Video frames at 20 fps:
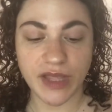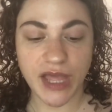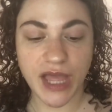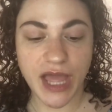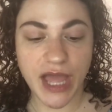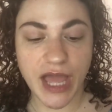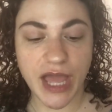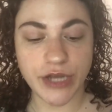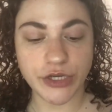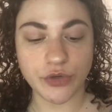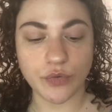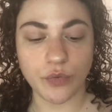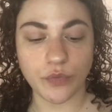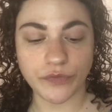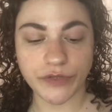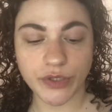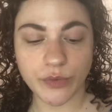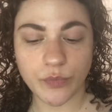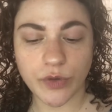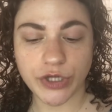And you
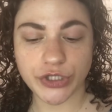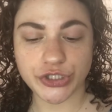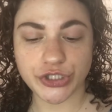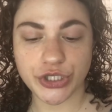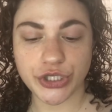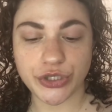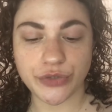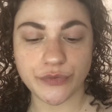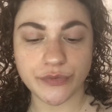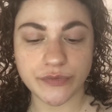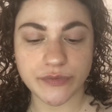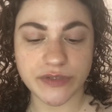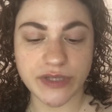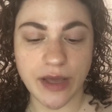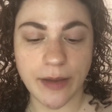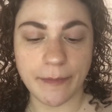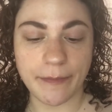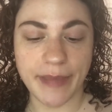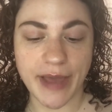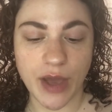only want to use
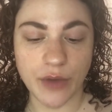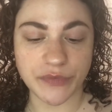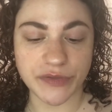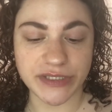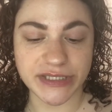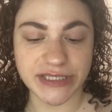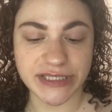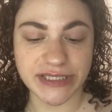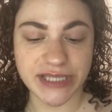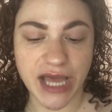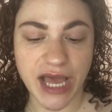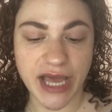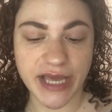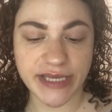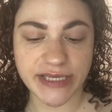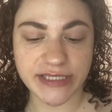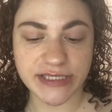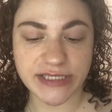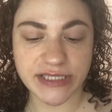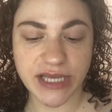about the
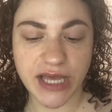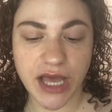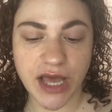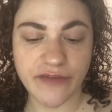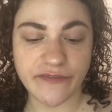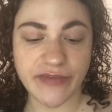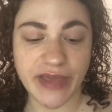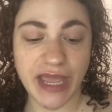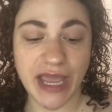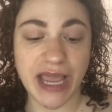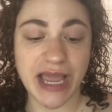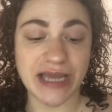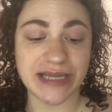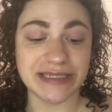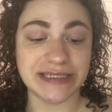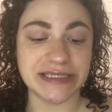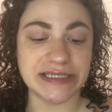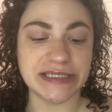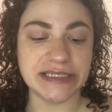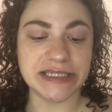size of a
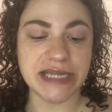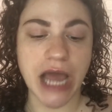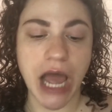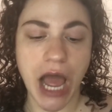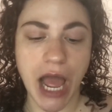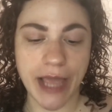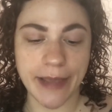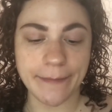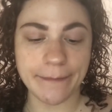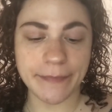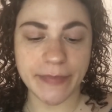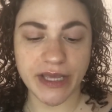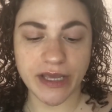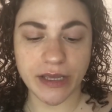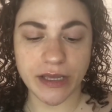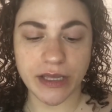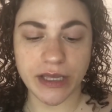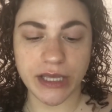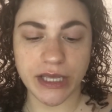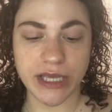dime.
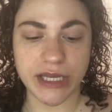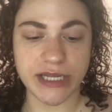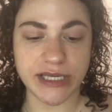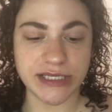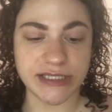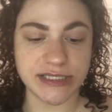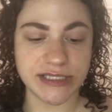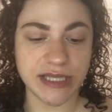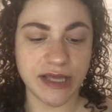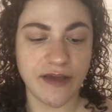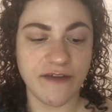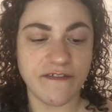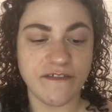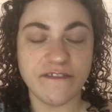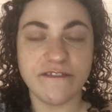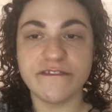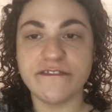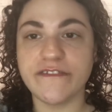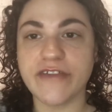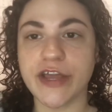It is
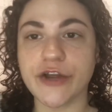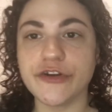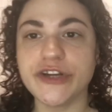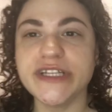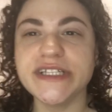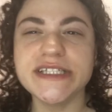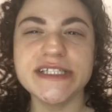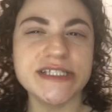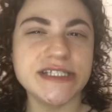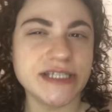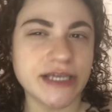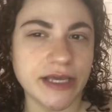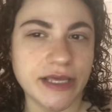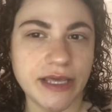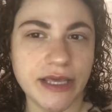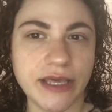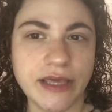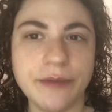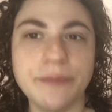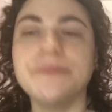very
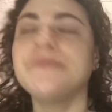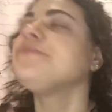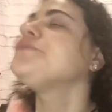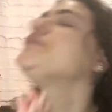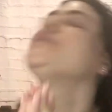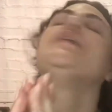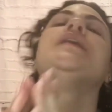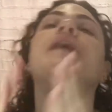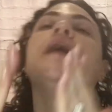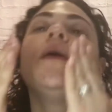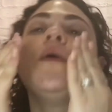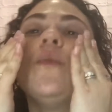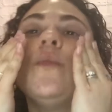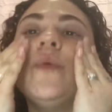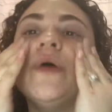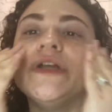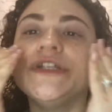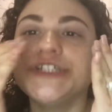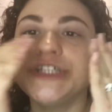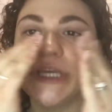sticky,
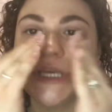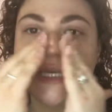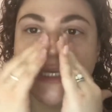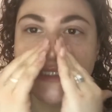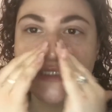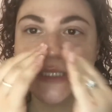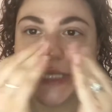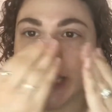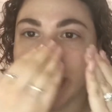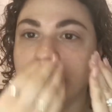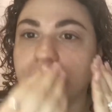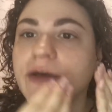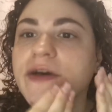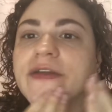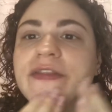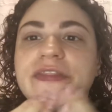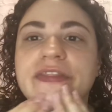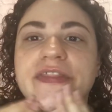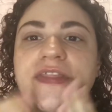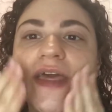which is a
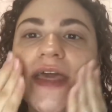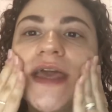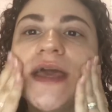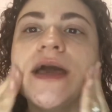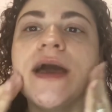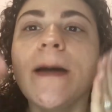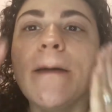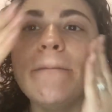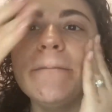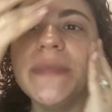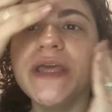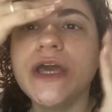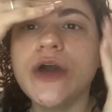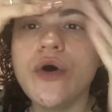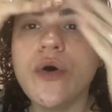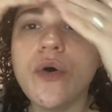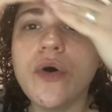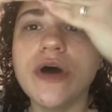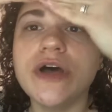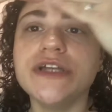good thing
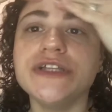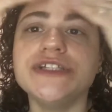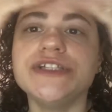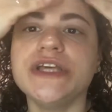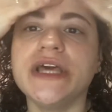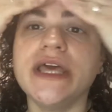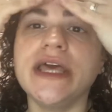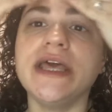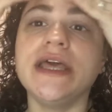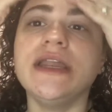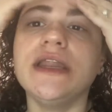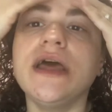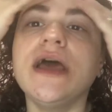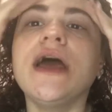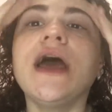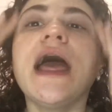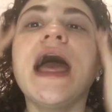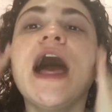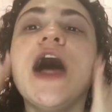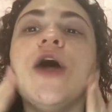because it
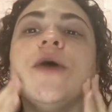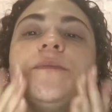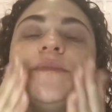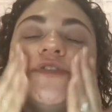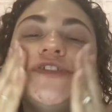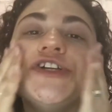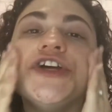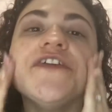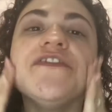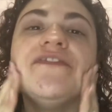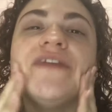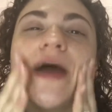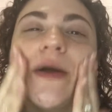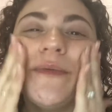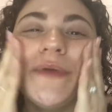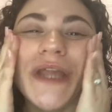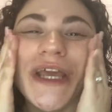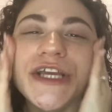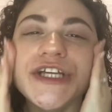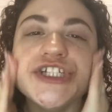helps your
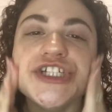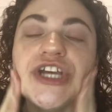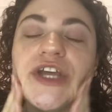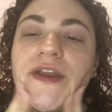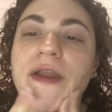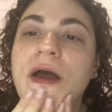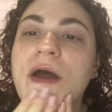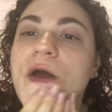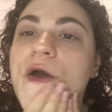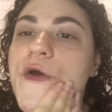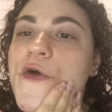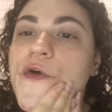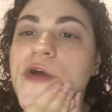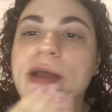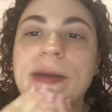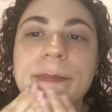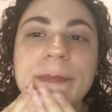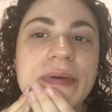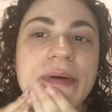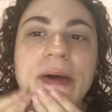foundation
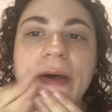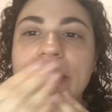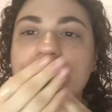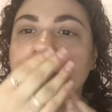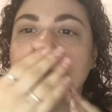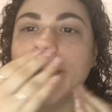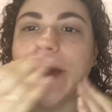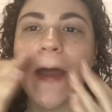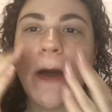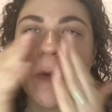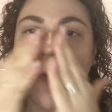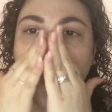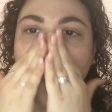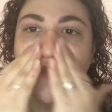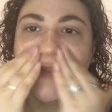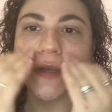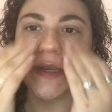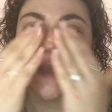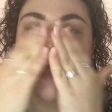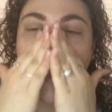grip throughout
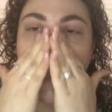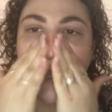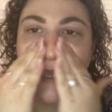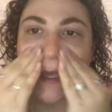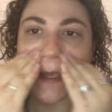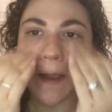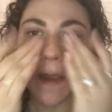the day.